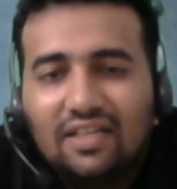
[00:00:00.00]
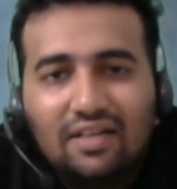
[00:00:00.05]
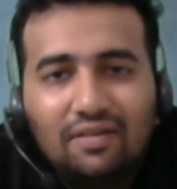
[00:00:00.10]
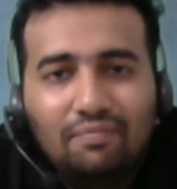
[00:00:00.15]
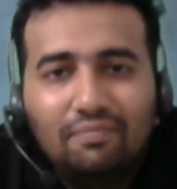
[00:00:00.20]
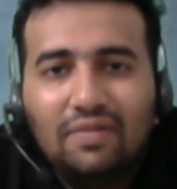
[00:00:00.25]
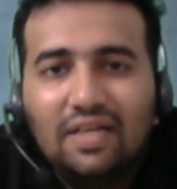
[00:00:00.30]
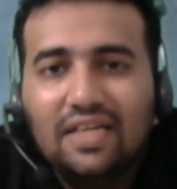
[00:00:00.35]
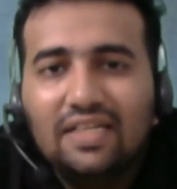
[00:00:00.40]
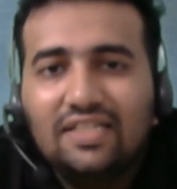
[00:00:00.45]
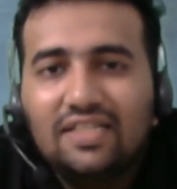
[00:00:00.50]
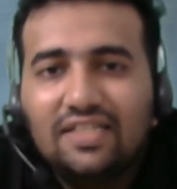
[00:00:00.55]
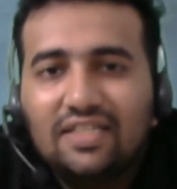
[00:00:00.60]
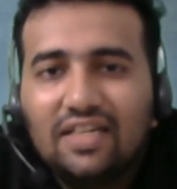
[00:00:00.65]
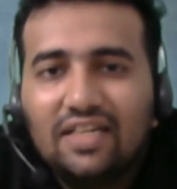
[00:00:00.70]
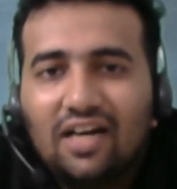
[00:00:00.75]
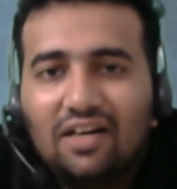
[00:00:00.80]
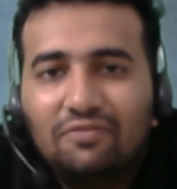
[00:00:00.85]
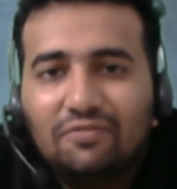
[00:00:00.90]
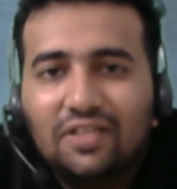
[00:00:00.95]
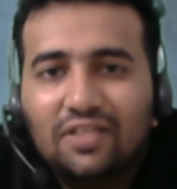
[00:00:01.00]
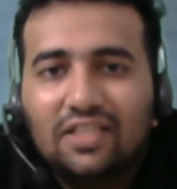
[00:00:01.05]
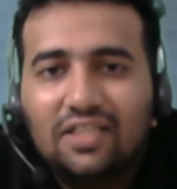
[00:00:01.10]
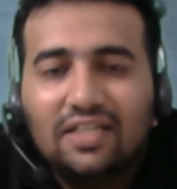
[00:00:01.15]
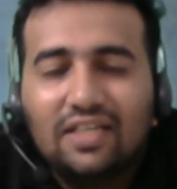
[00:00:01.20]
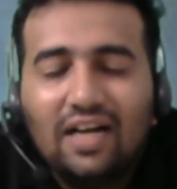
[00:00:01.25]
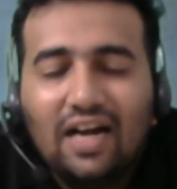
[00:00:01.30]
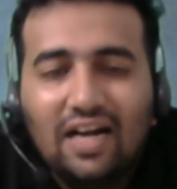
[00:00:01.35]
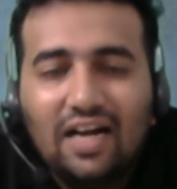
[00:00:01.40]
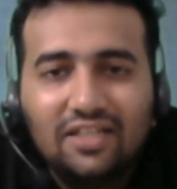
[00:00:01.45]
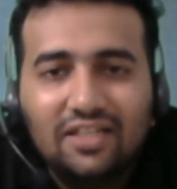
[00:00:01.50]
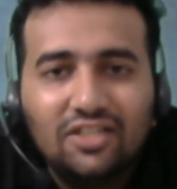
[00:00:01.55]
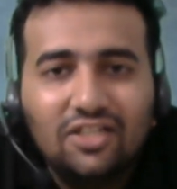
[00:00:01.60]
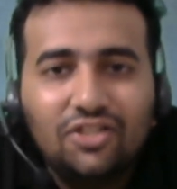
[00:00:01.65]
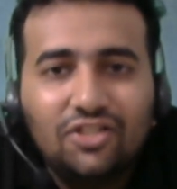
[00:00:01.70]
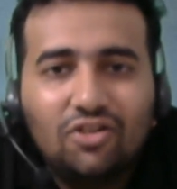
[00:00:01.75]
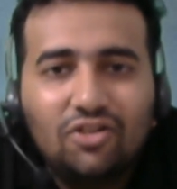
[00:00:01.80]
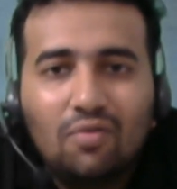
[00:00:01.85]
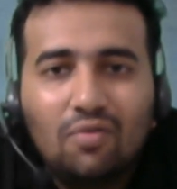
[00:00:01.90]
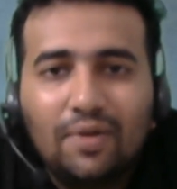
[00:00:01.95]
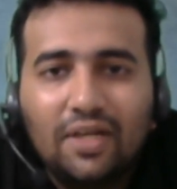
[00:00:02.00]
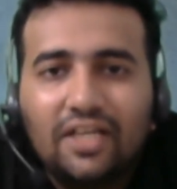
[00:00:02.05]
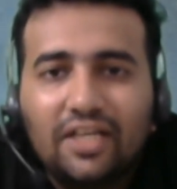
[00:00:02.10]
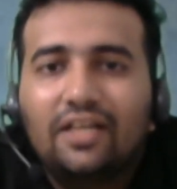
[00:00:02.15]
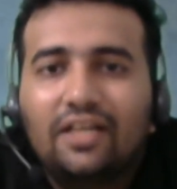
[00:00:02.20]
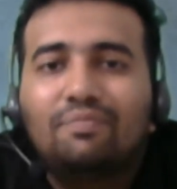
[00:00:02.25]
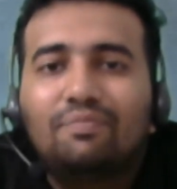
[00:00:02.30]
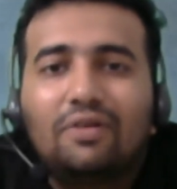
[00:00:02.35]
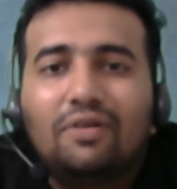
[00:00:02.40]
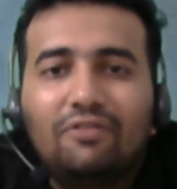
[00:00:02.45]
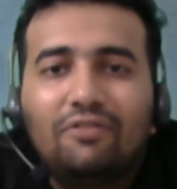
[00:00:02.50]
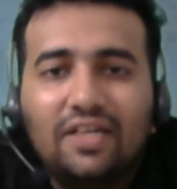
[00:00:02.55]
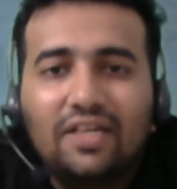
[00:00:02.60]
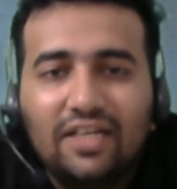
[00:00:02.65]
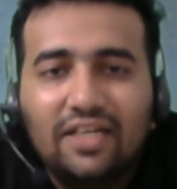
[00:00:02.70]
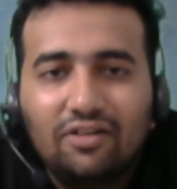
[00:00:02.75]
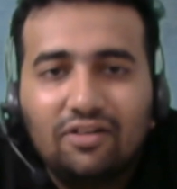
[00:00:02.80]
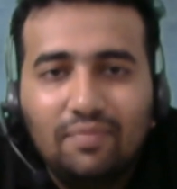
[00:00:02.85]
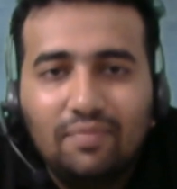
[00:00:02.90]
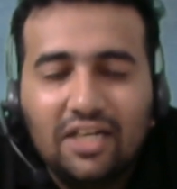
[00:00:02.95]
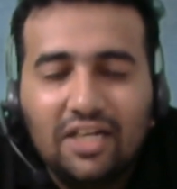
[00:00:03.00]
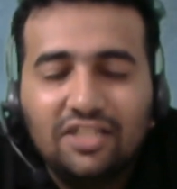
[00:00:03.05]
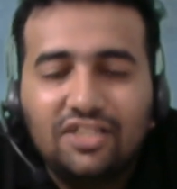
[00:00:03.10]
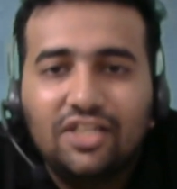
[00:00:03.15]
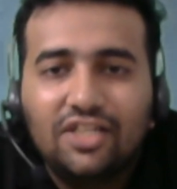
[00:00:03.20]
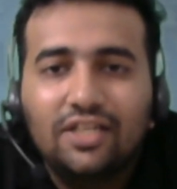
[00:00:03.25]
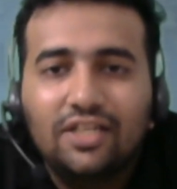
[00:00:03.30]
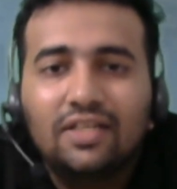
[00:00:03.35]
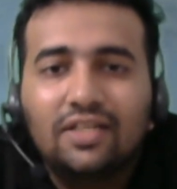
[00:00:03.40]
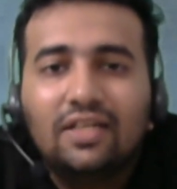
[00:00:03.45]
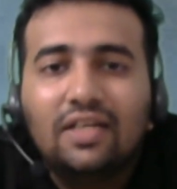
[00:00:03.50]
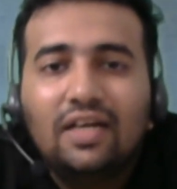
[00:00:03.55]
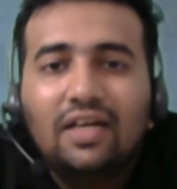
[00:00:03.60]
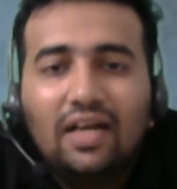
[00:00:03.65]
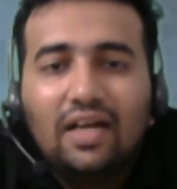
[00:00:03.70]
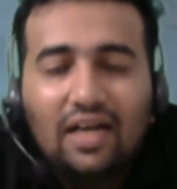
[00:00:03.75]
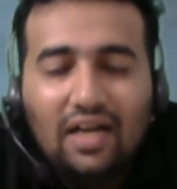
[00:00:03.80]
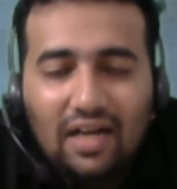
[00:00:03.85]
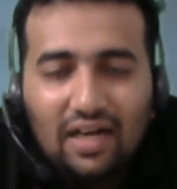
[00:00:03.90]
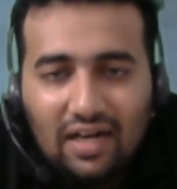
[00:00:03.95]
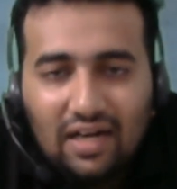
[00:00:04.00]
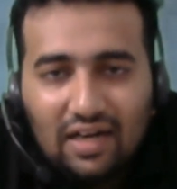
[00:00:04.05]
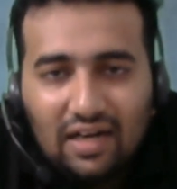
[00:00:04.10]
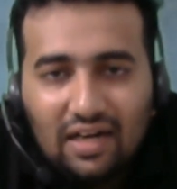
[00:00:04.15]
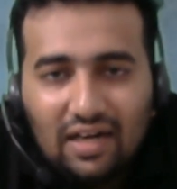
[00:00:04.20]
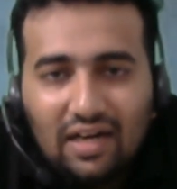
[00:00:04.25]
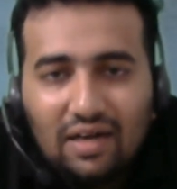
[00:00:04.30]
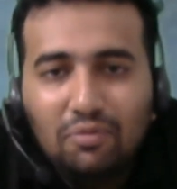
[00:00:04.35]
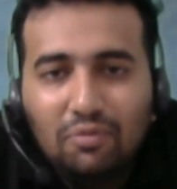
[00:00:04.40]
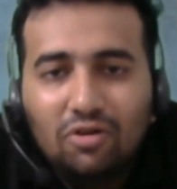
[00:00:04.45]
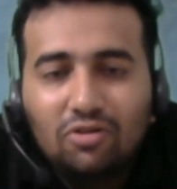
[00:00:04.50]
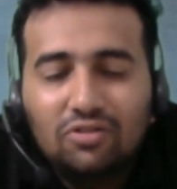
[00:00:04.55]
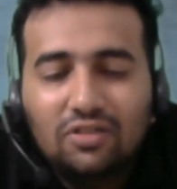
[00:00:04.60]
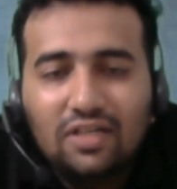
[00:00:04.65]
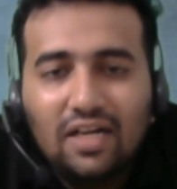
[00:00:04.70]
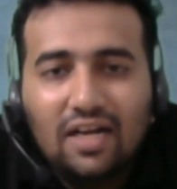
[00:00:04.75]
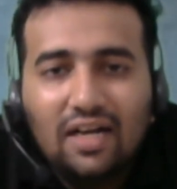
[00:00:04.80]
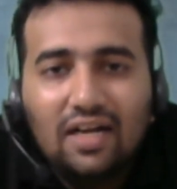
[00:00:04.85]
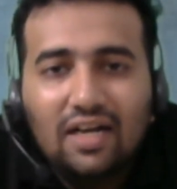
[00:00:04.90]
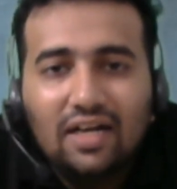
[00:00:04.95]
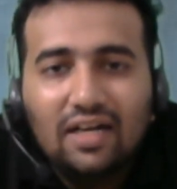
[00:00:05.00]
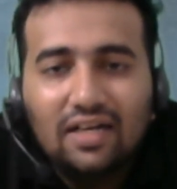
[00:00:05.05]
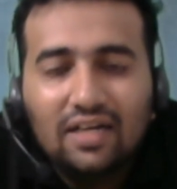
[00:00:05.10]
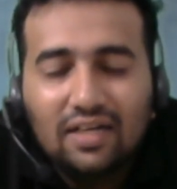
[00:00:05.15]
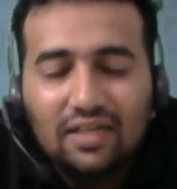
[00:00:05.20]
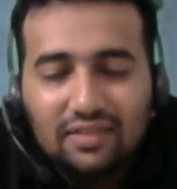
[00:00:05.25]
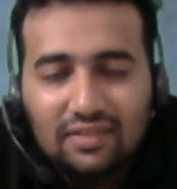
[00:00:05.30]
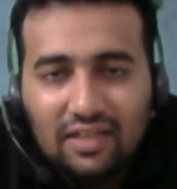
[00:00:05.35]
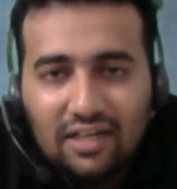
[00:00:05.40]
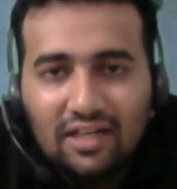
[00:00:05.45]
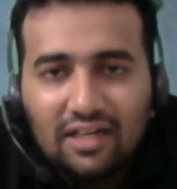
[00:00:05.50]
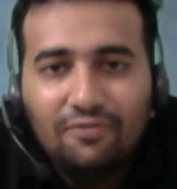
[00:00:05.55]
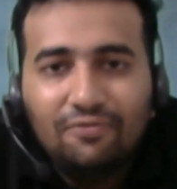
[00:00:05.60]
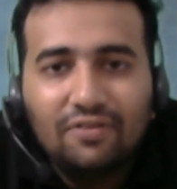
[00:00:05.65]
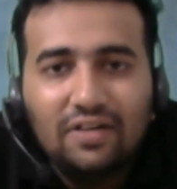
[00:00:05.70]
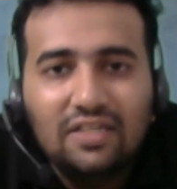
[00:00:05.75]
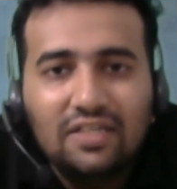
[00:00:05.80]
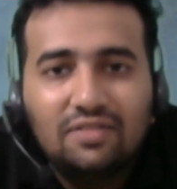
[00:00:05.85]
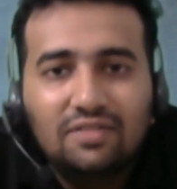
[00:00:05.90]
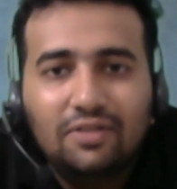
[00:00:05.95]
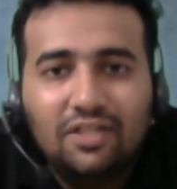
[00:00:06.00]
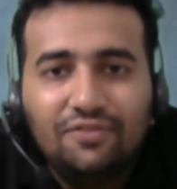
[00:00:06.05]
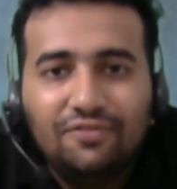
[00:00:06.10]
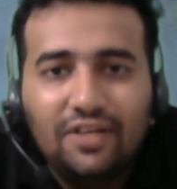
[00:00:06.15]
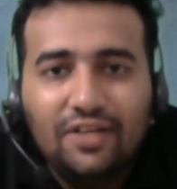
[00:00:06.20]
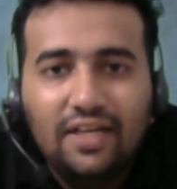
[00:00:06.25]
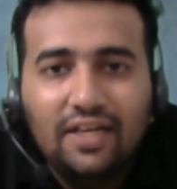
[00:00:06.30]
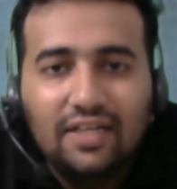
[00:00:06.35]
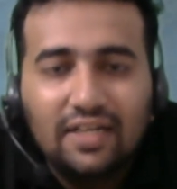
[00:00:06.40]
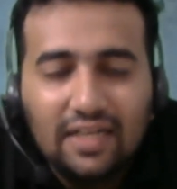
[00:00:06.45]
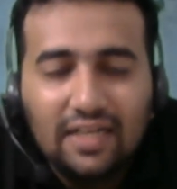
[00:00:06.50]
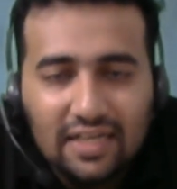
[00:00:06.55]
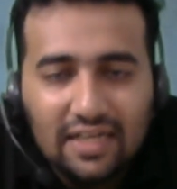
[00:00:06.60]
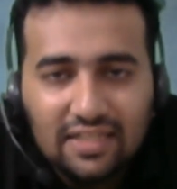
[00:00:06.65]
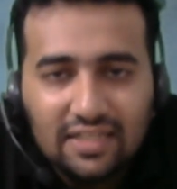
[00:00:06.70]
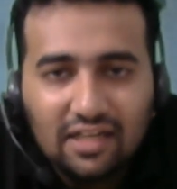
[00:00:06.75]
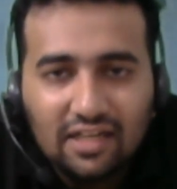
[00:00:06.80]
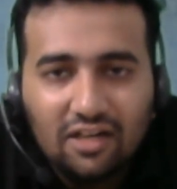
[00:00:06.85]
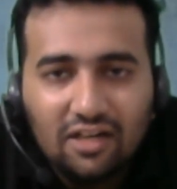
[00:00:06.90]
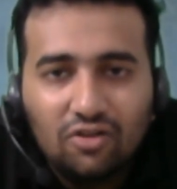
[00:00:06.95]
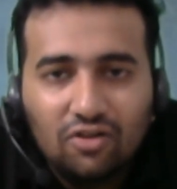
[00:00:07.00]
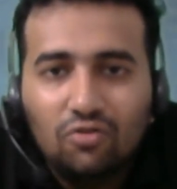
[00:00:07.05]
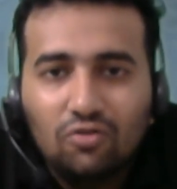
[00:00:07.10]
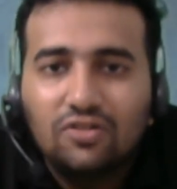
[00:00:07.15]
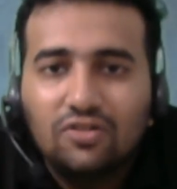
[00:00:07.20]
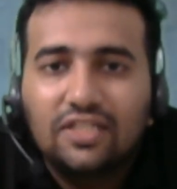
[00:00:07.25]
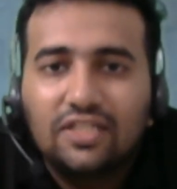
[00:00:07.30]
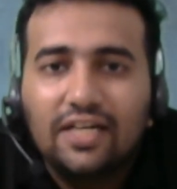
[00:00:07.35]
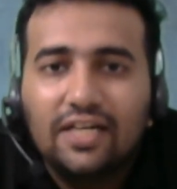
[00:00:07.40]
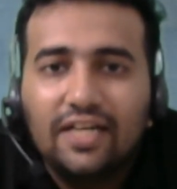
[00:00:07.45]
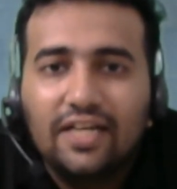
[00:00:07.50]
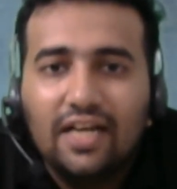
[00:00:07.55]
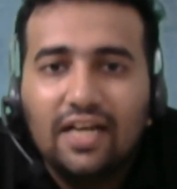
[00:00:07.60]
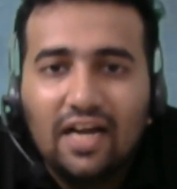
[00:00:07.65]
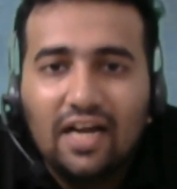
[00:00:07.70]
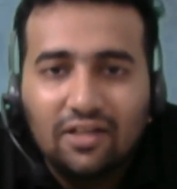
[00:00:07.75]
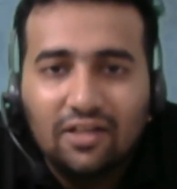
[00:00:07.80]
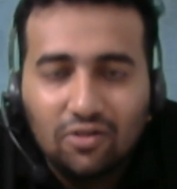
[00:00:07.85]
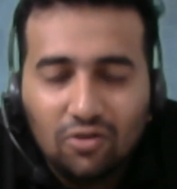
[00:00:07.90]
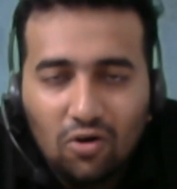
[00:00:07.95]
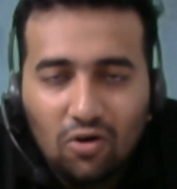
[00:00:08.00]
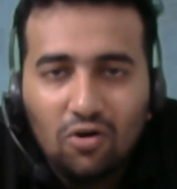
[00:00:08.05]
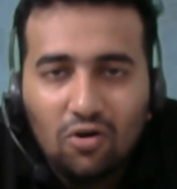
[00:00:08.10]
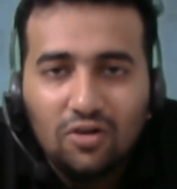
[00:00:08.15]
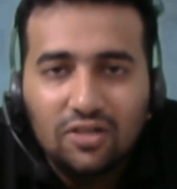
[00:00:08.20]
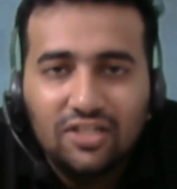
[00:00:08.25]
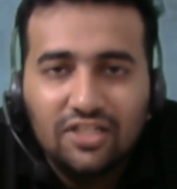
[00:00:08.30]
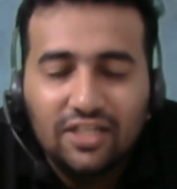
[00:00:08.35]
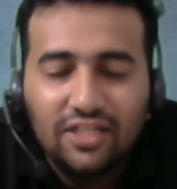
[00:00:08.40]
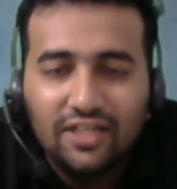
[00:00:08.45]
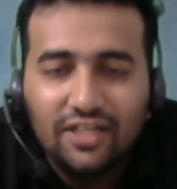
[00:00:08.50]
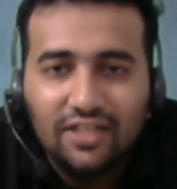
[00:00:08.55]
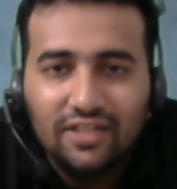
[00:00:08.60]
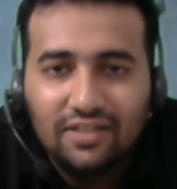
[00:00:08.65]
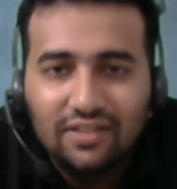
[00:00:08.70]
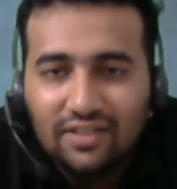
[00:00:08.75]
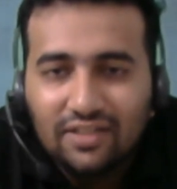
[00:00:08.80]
May I start with another topic in preventive medicine about the difference between case control study and cohort study.